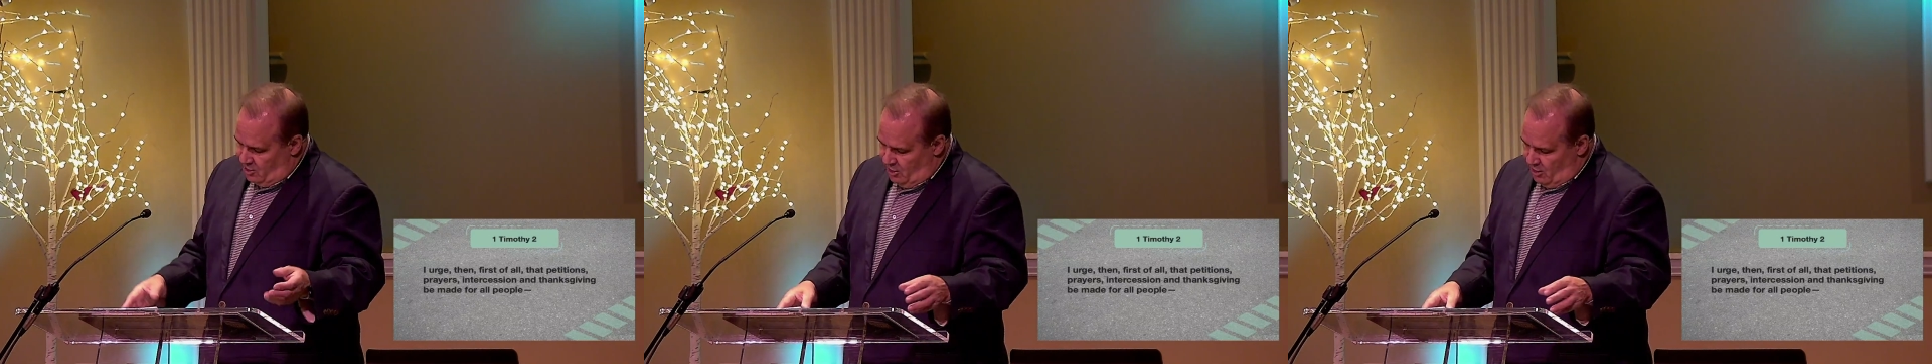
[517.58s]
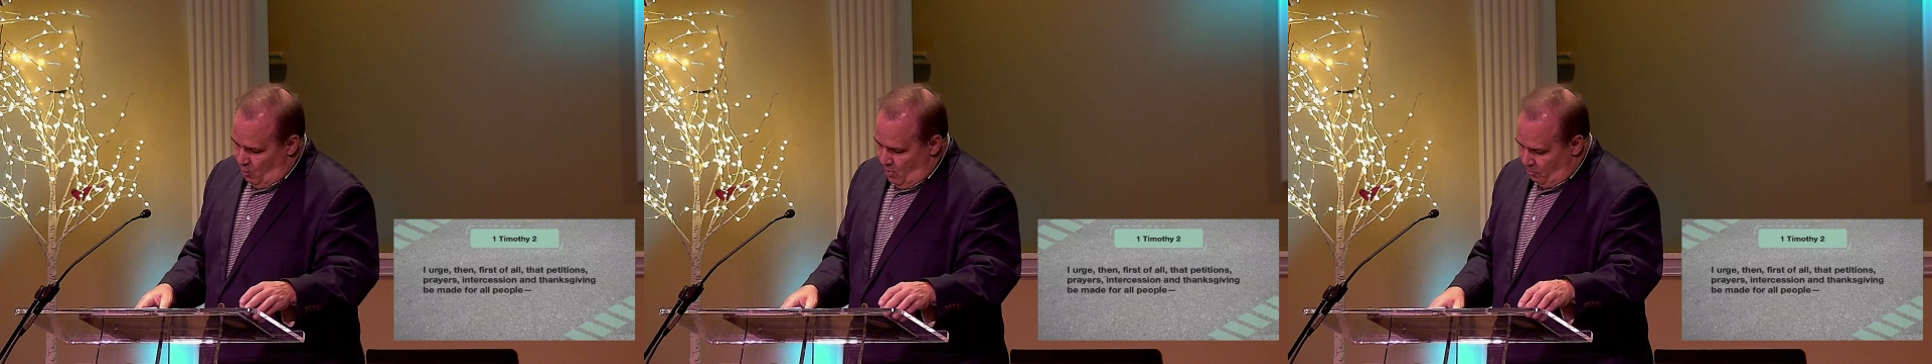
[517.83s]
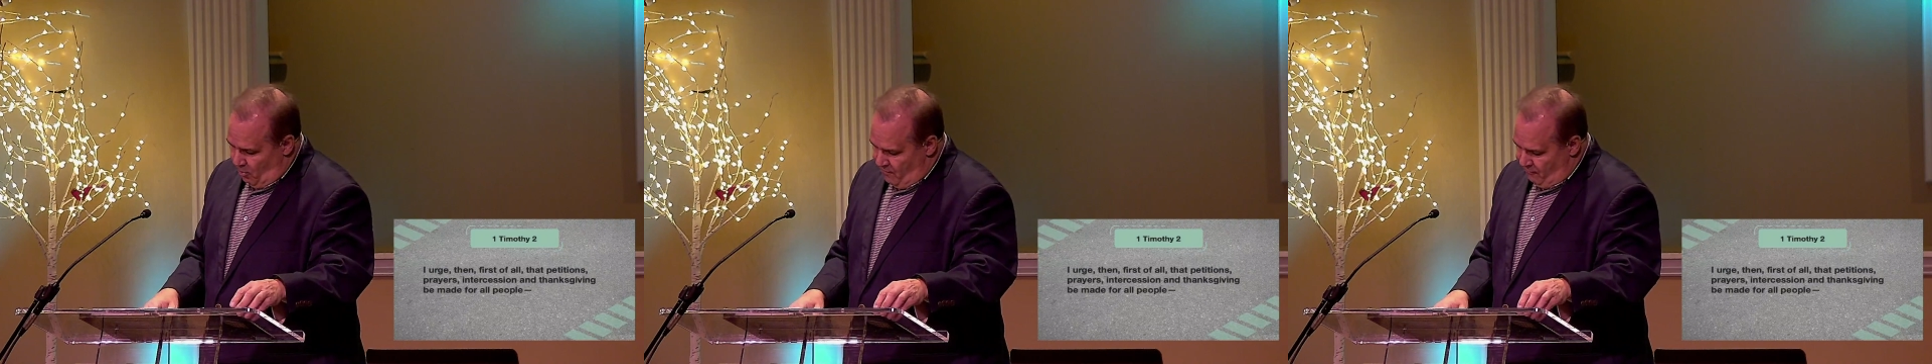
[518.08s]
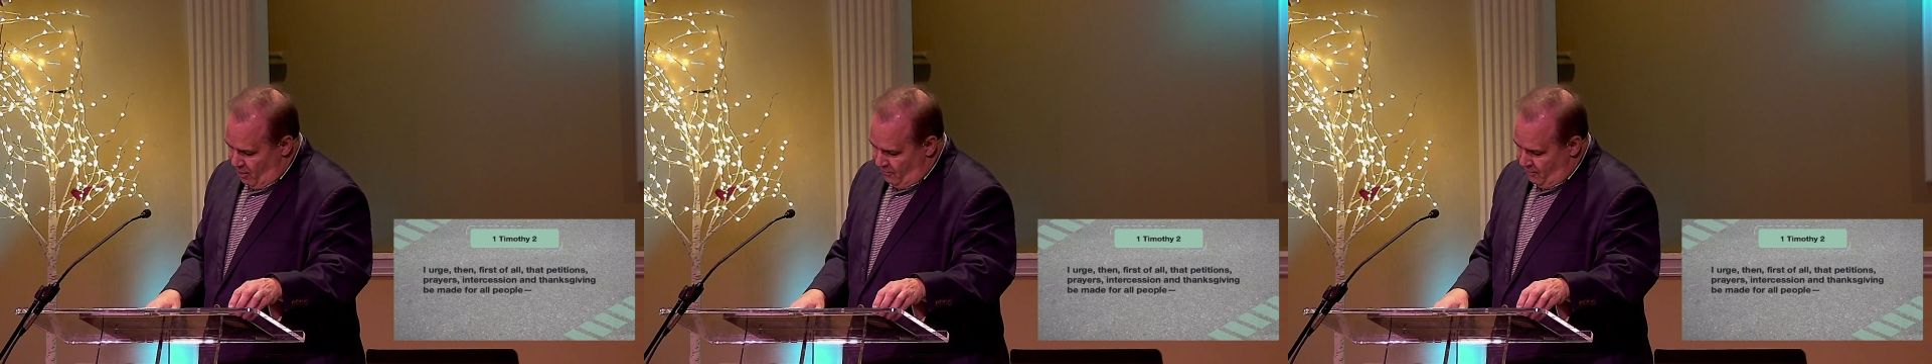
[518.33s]
we pray for
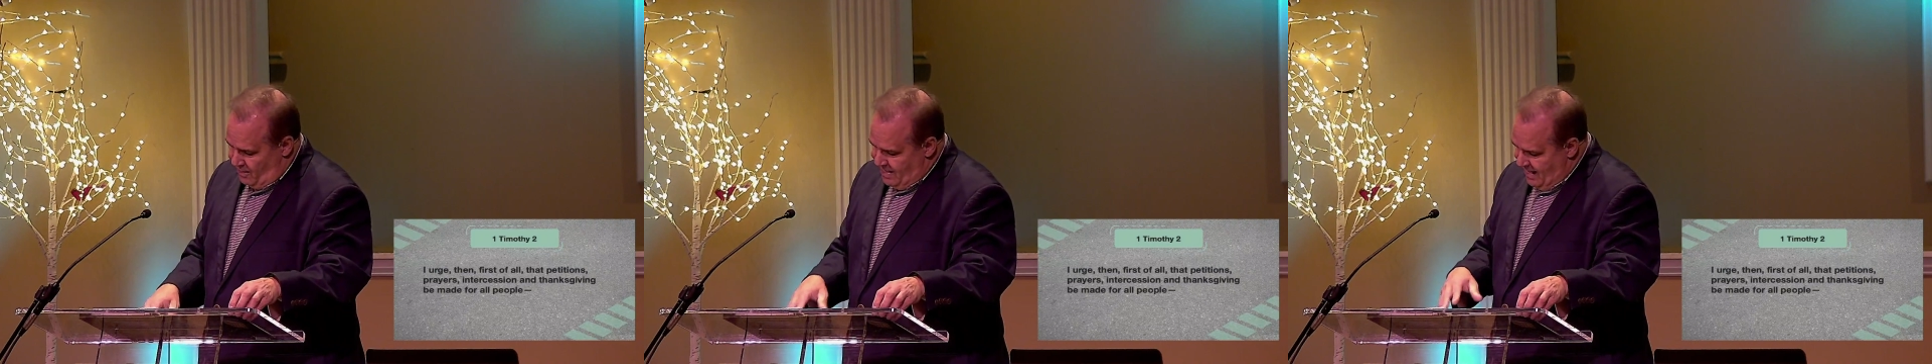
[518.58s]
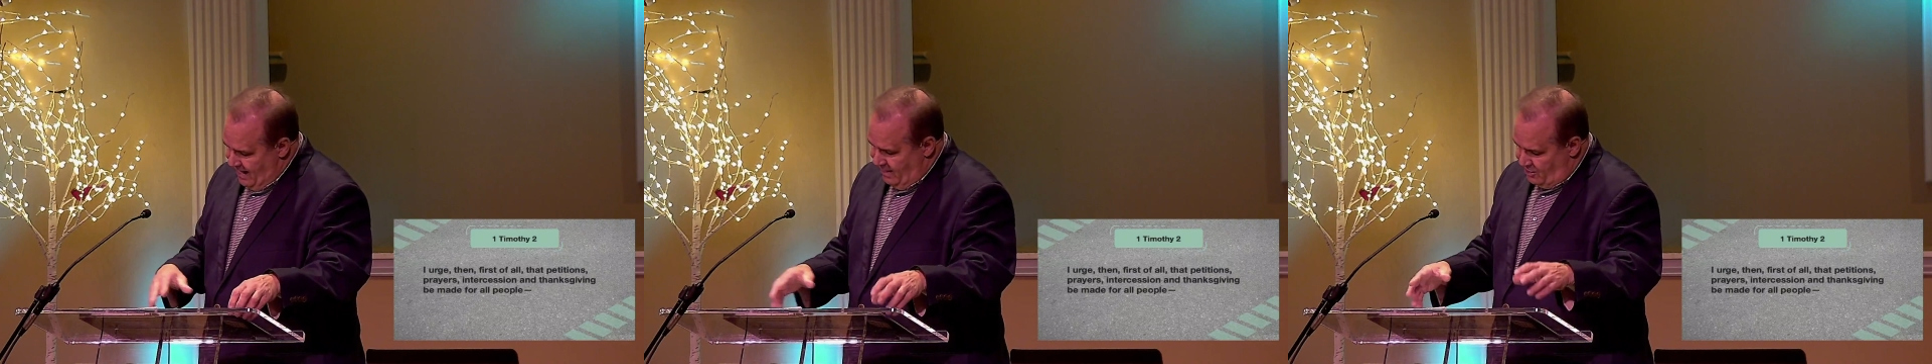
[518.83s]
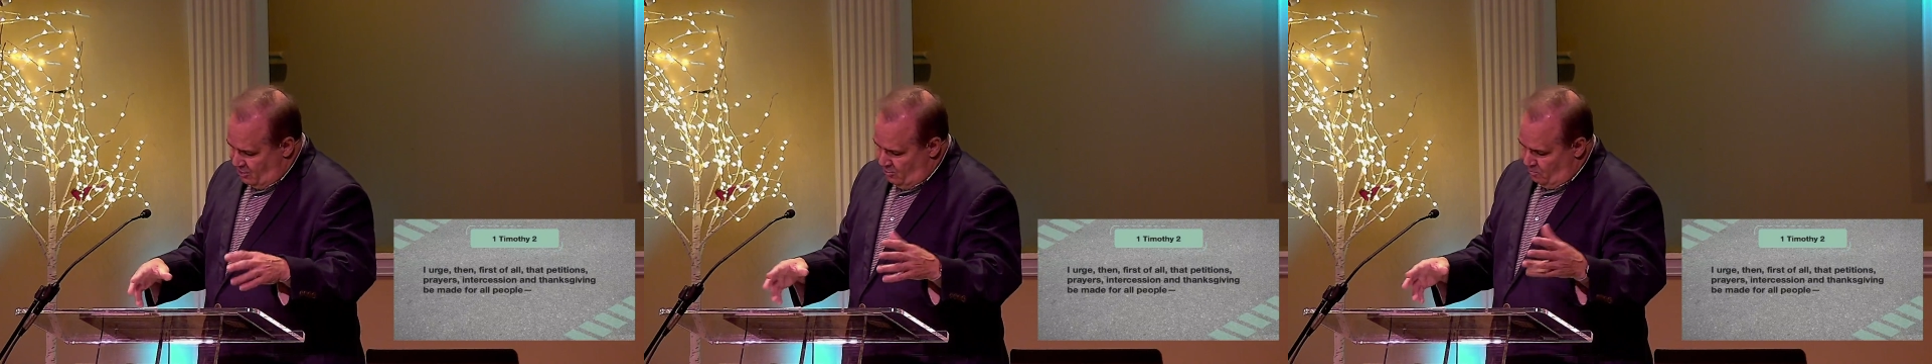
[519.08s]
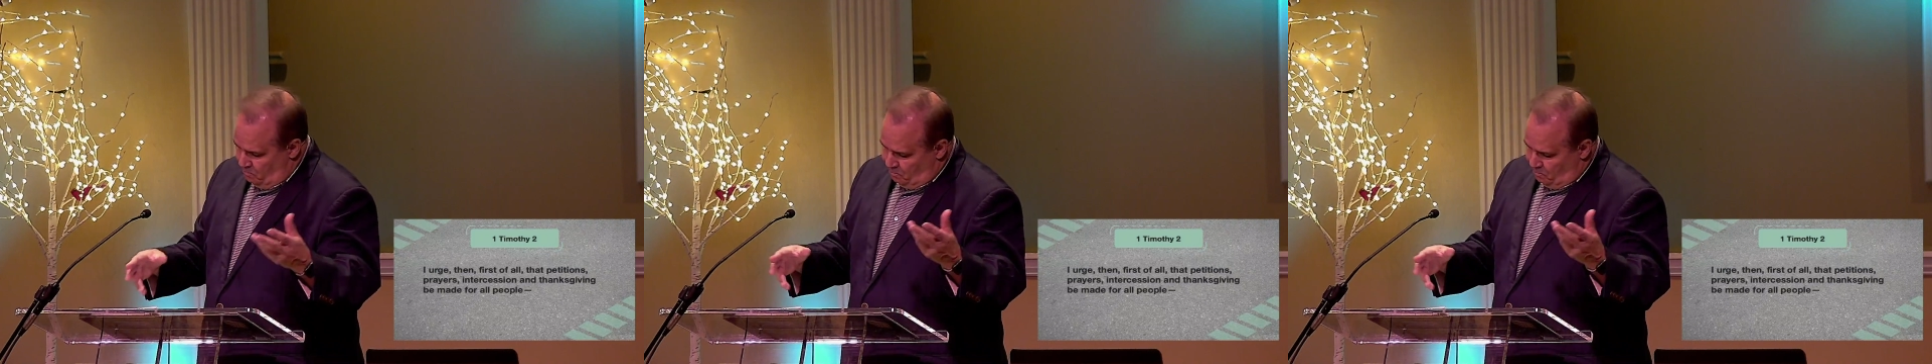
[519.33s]
all the needs of the